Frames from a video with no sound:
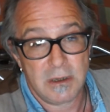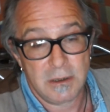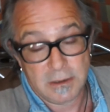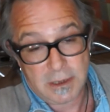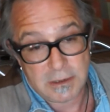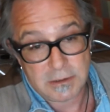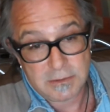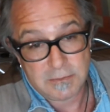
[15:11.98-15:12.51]

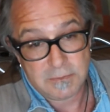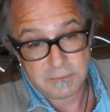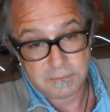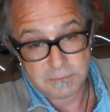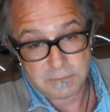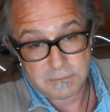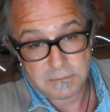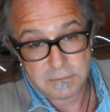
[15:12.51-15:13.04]
unless you
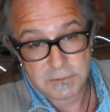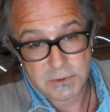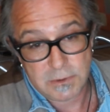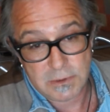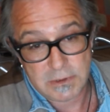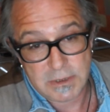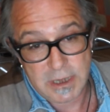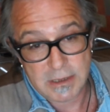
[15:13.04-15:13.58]

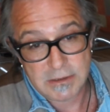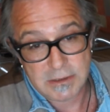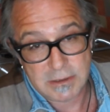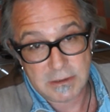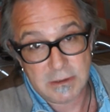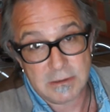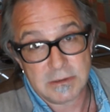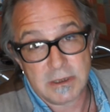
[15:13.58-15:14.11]
sort of tested
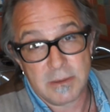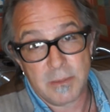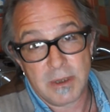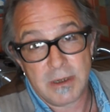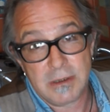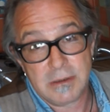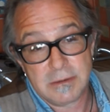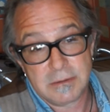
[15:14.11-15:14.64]
it on
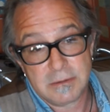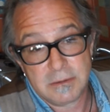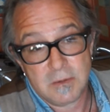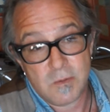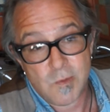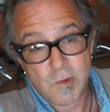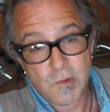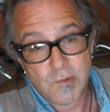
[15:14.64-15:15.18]
somebody.
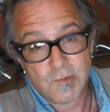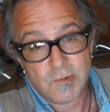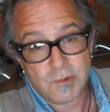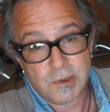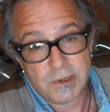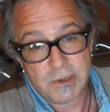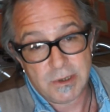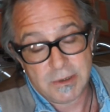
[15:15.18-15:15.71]
And
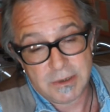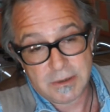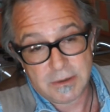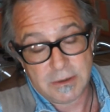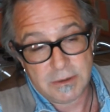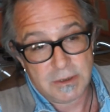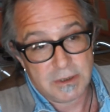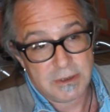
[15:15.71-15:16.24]
what do you know
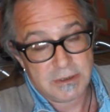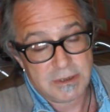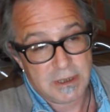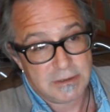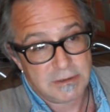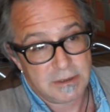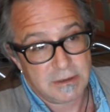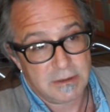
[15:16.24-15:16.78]
who are you going to
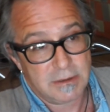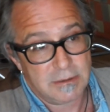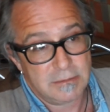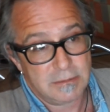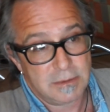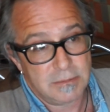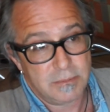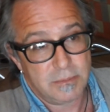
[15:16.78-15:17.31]
test it
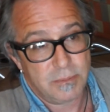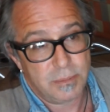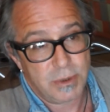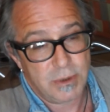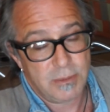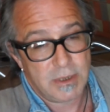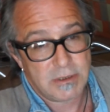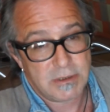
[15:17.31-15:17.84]
on?
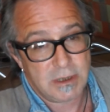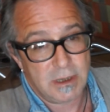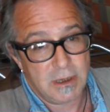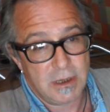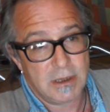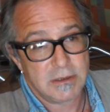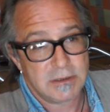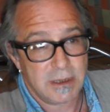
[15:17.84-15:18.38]
Pretty much
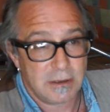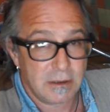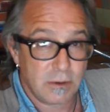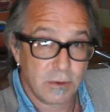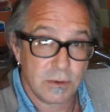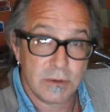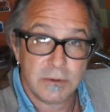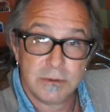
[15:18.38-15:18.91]
us, our
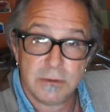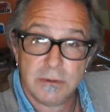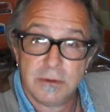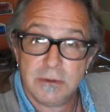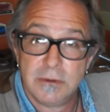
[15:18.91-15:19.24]
crew.